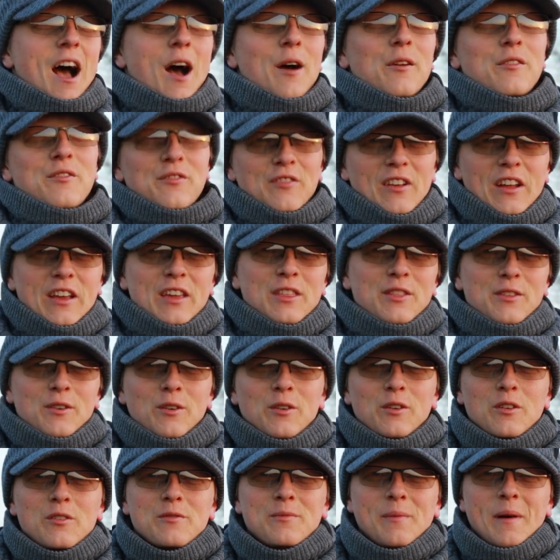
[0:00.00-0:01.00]
I was flicking
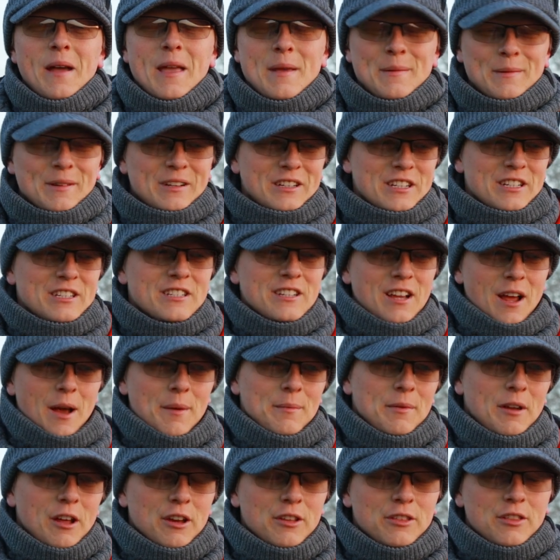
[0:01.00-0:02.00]
through all of my images to
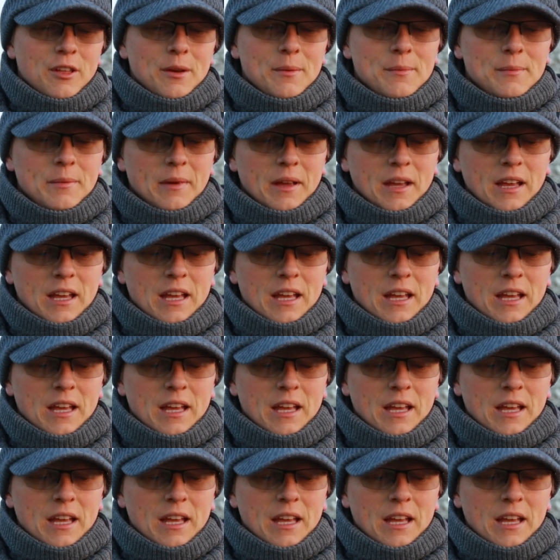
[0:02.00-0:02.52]
upload them,